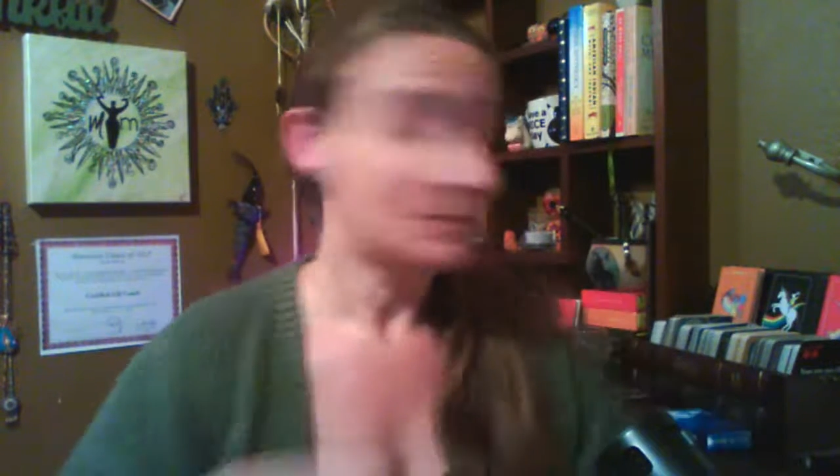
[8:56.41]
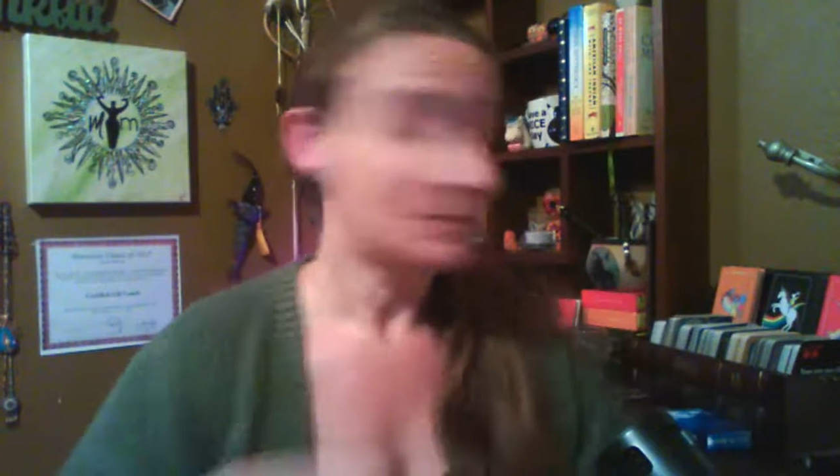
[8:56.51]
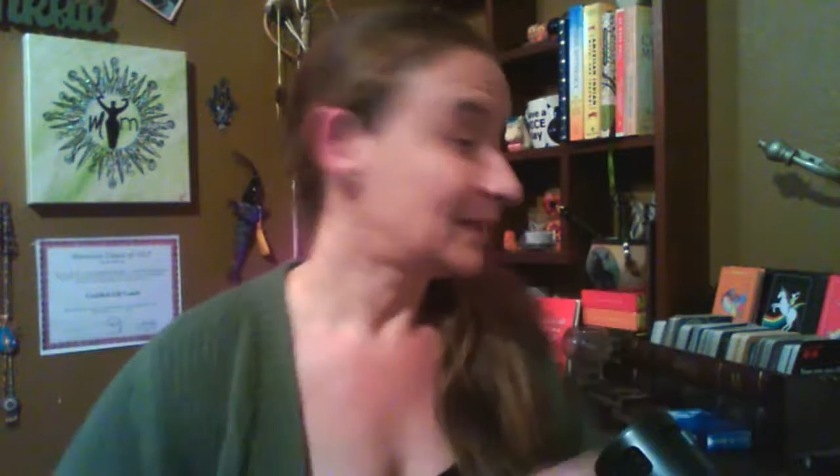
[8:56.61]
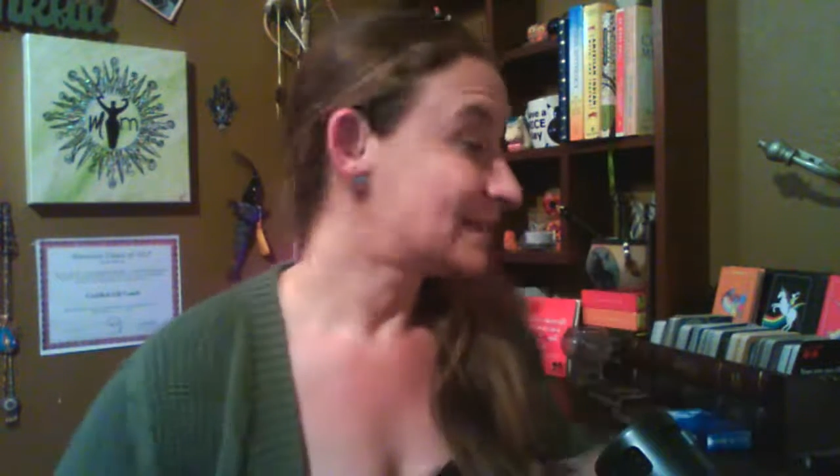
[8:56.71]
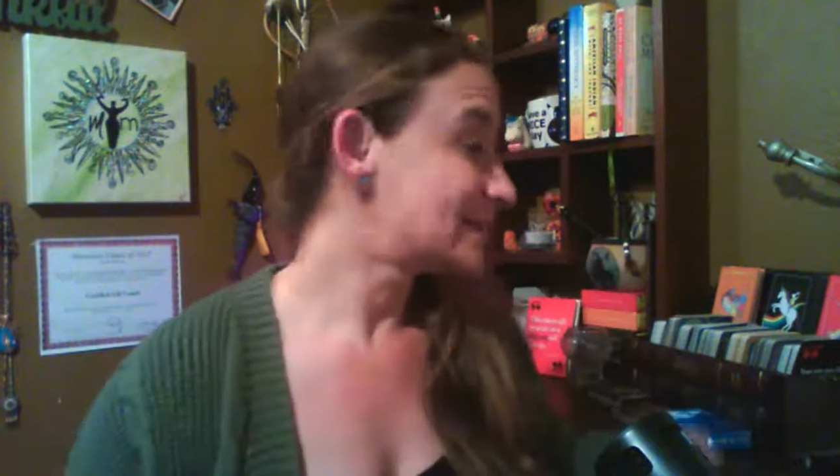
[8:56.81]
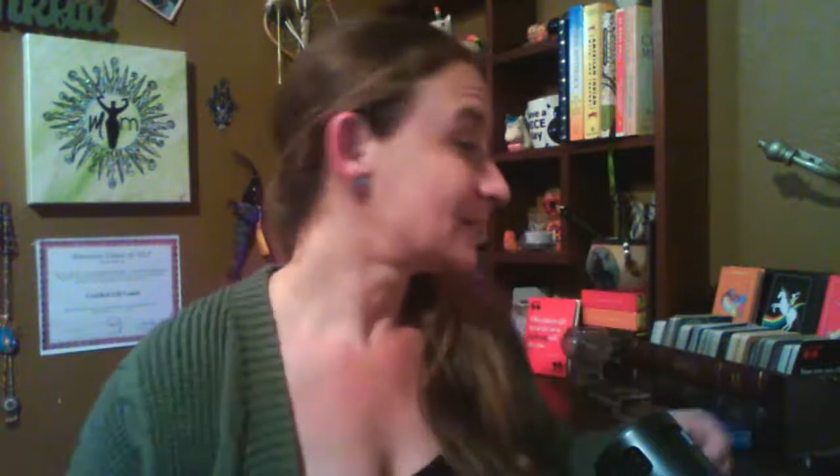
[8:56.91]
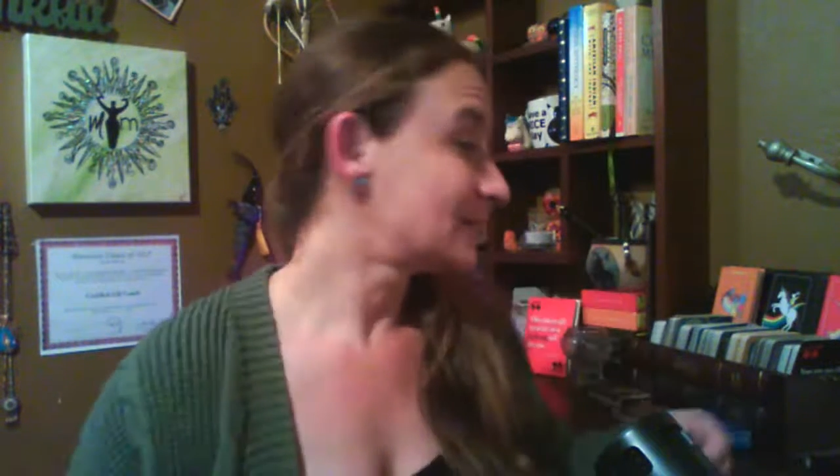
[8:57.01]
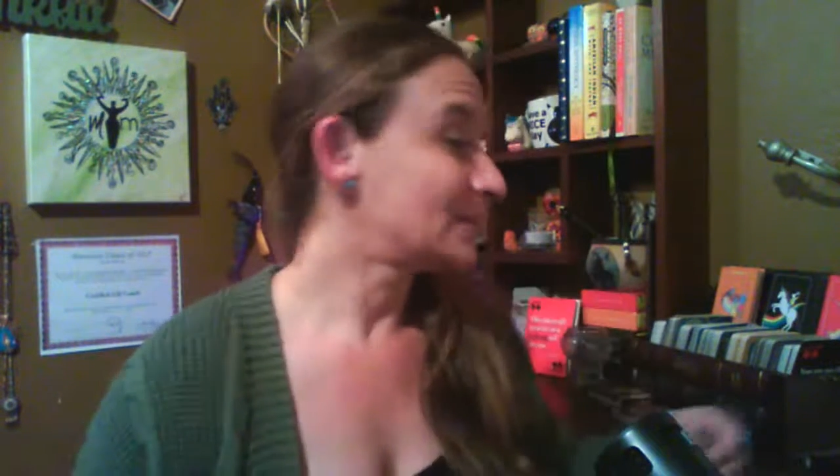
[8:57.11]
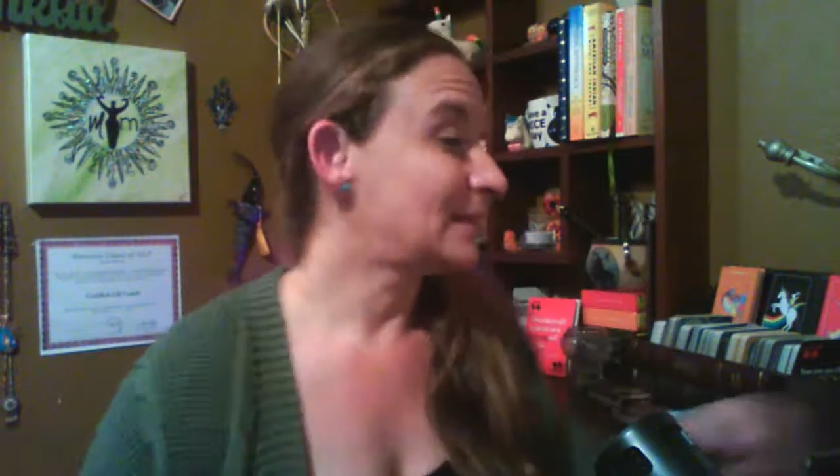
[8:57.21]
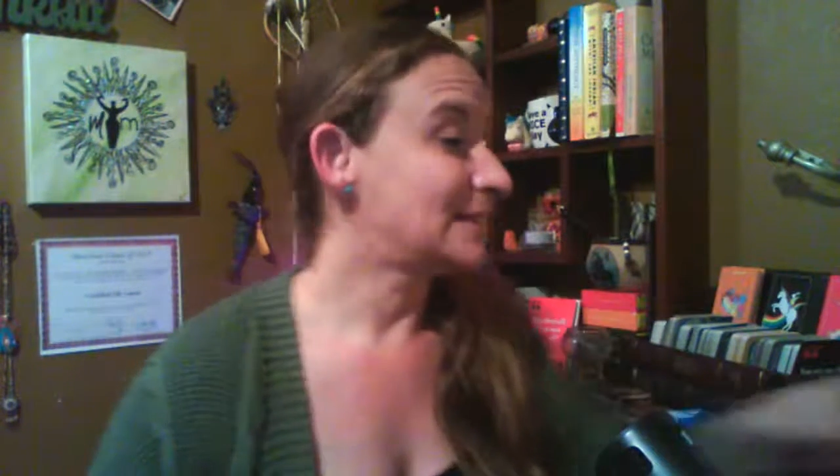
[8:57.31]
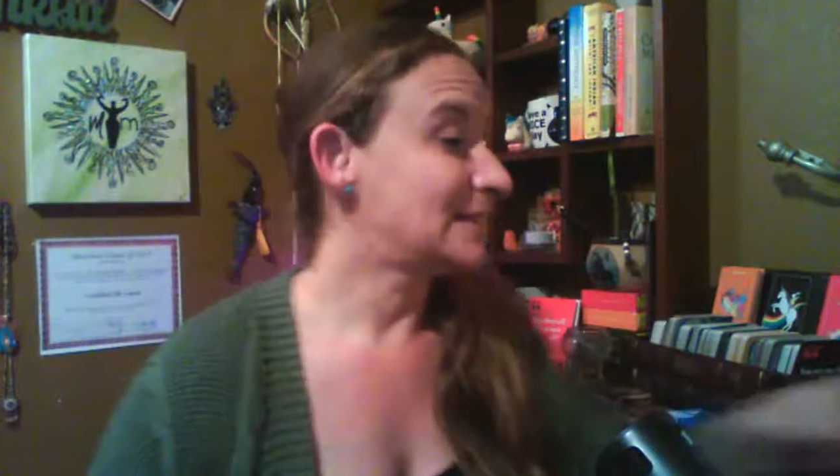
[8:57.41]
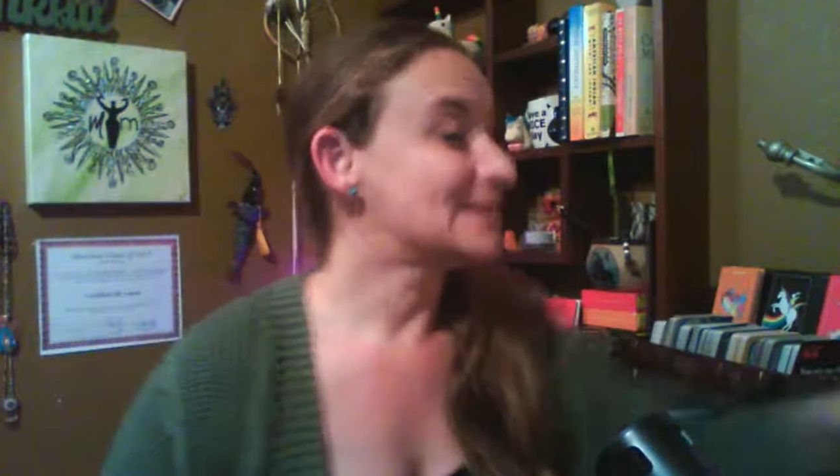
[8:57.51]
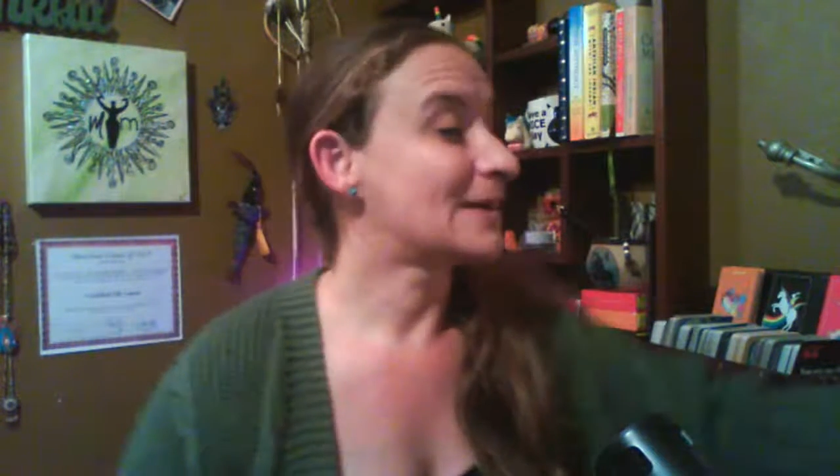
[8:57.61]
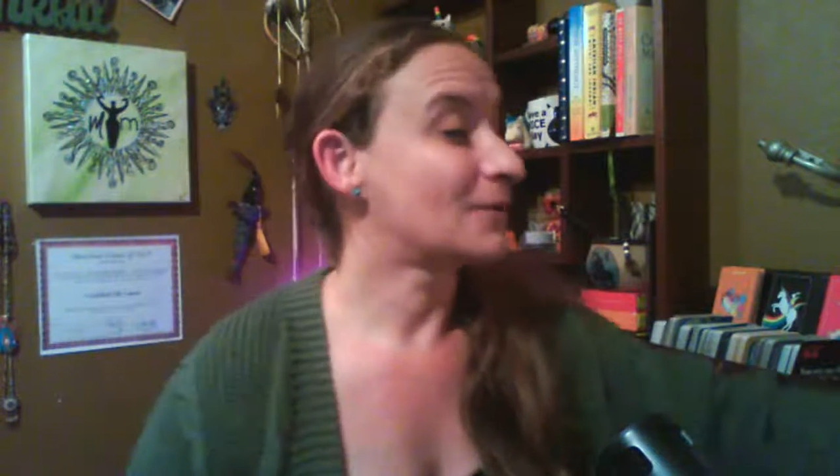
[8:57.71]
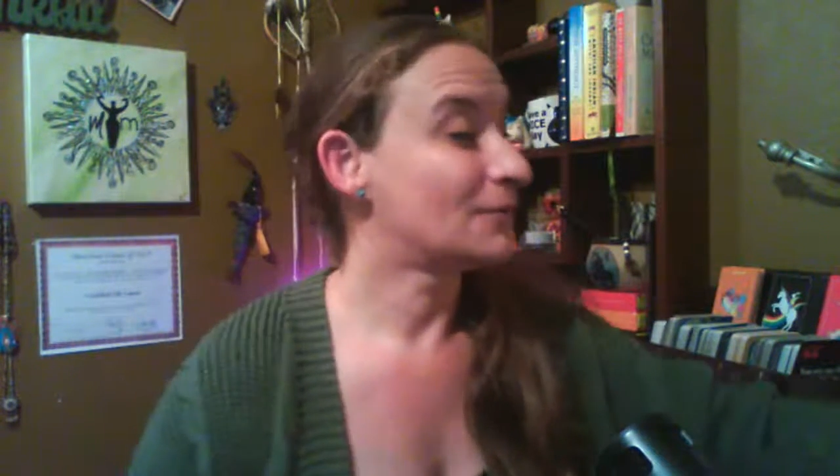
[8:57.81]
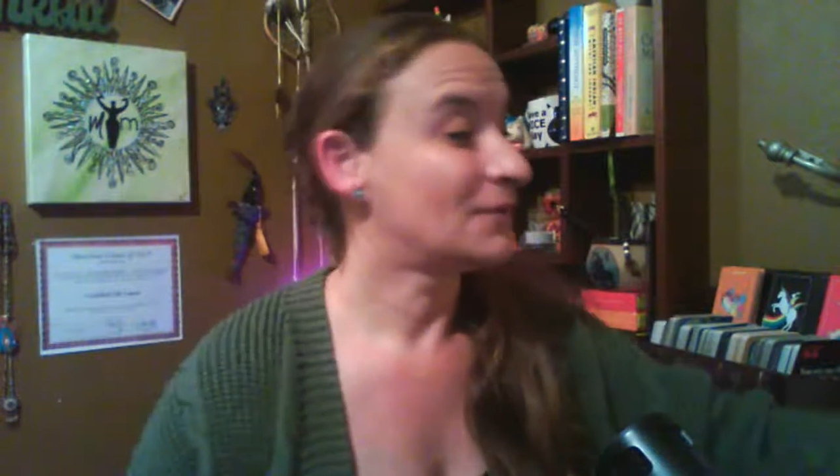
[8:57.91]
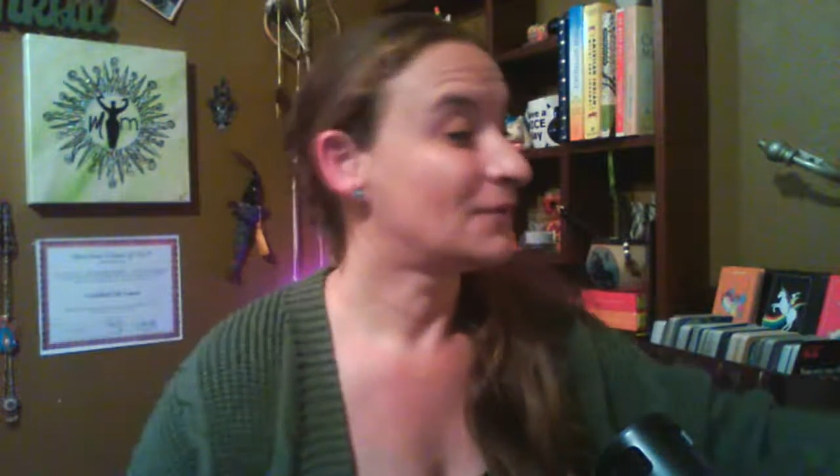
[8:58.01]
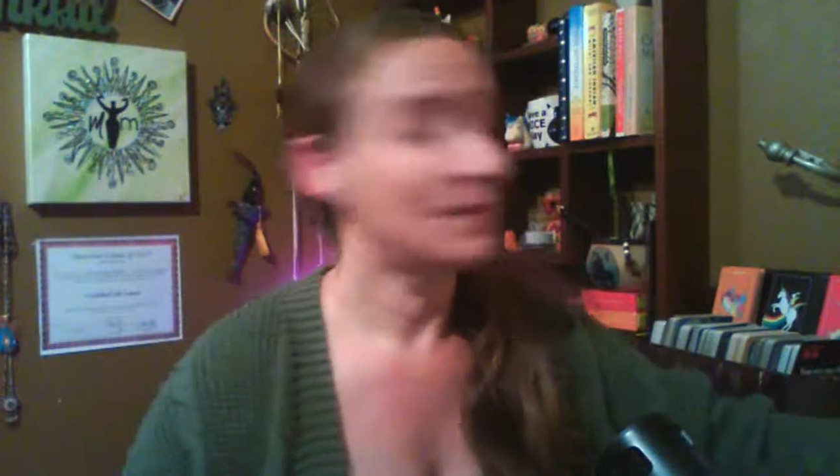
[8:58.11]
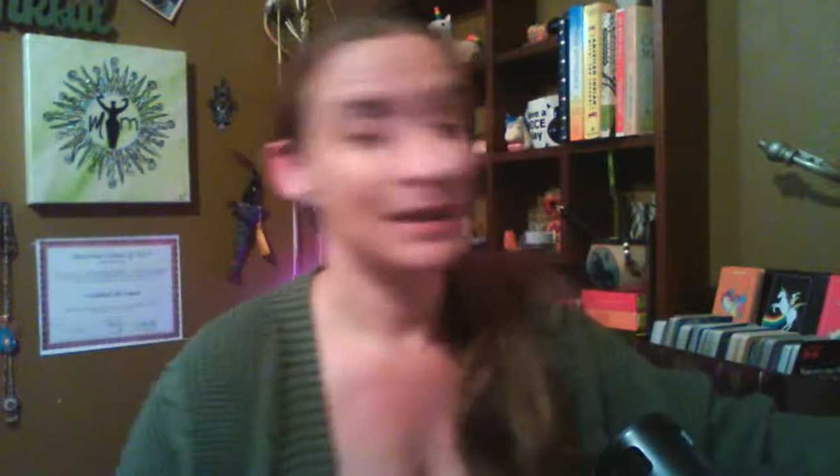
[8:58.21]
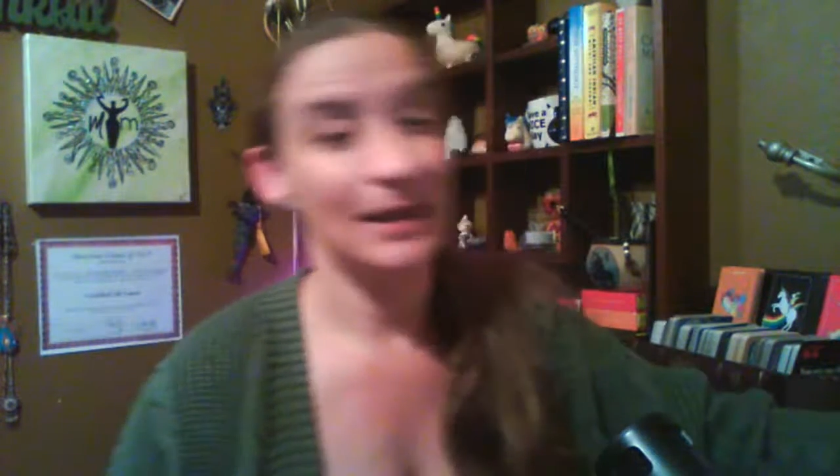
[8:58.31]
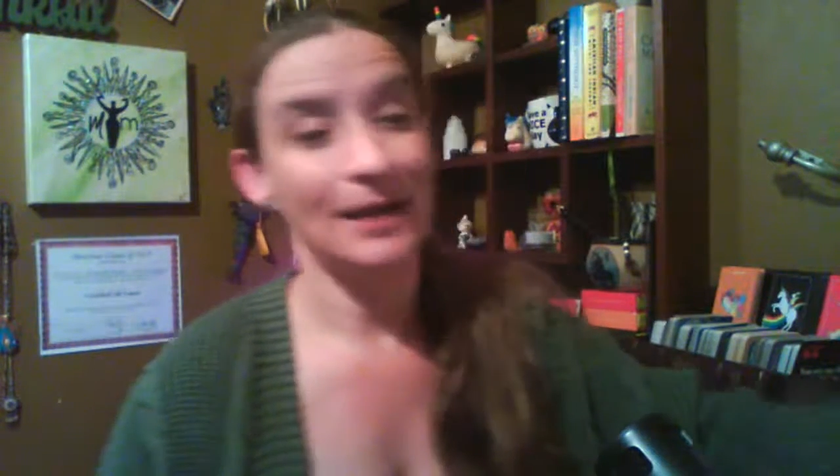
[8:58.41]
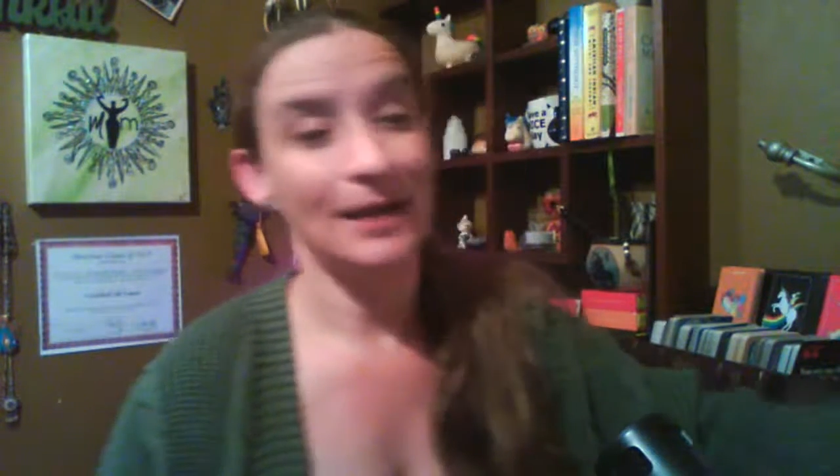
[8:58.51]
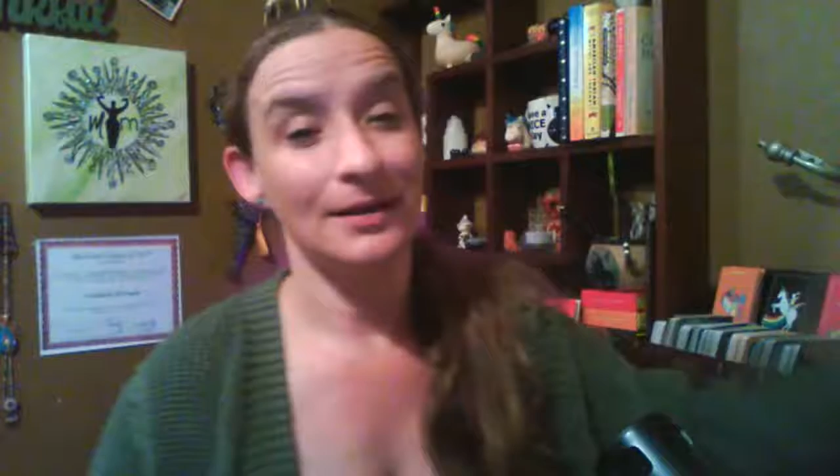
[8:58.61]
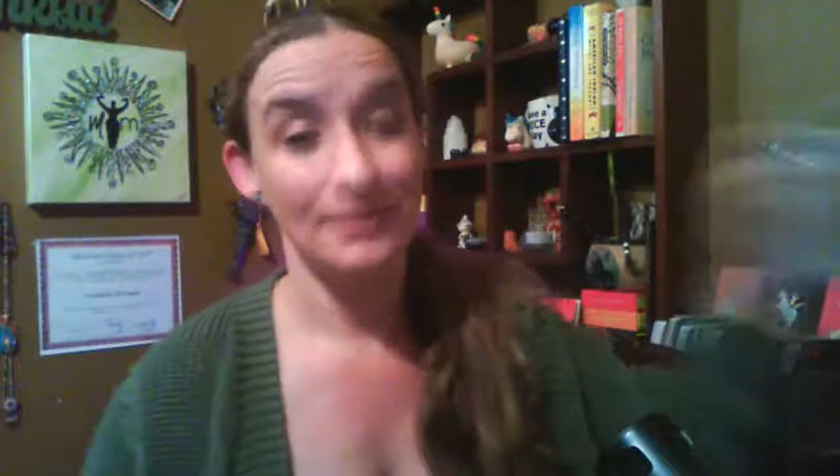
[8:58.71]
Well, let's read these out of the